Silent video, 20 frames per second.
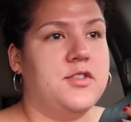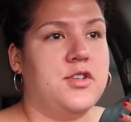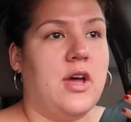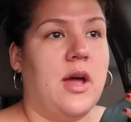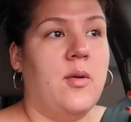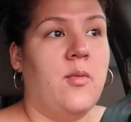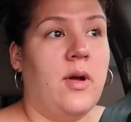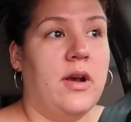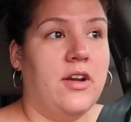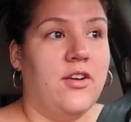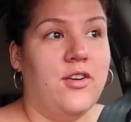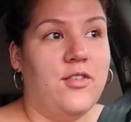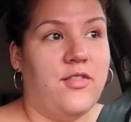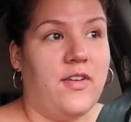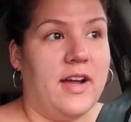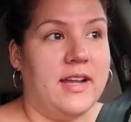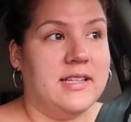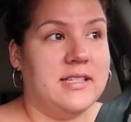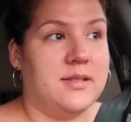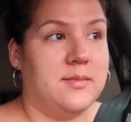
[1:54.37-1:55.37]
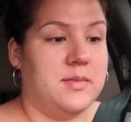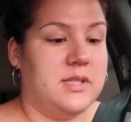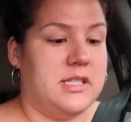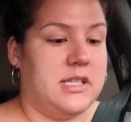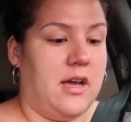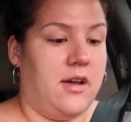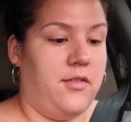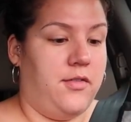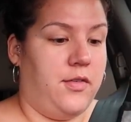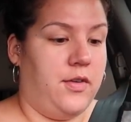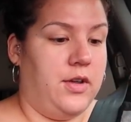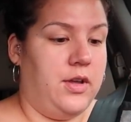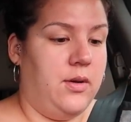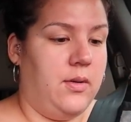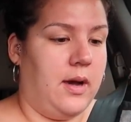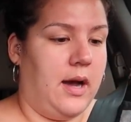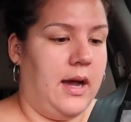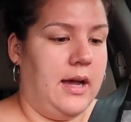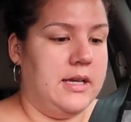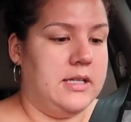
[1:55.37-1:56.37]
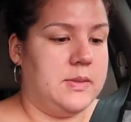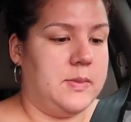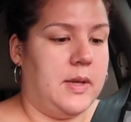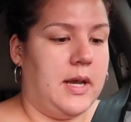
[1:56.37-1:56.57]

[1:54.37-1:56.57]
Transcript: So I want to go find some stuff for you guys,